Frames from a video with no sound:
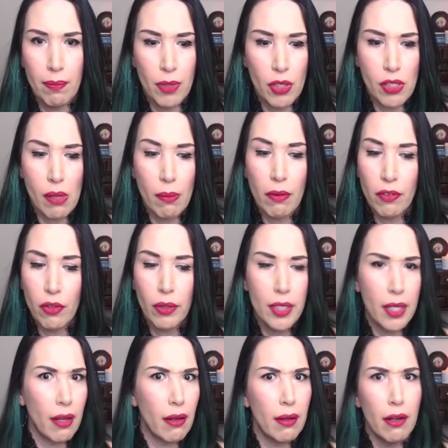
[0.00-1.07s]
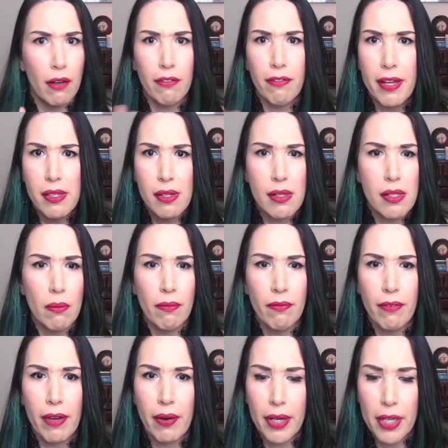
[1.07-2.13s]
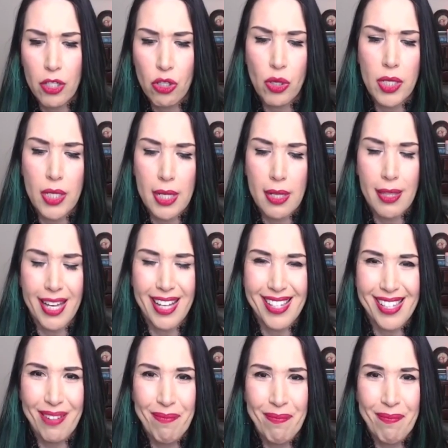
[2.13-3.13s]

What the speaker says: some of you are facing some very interesting things.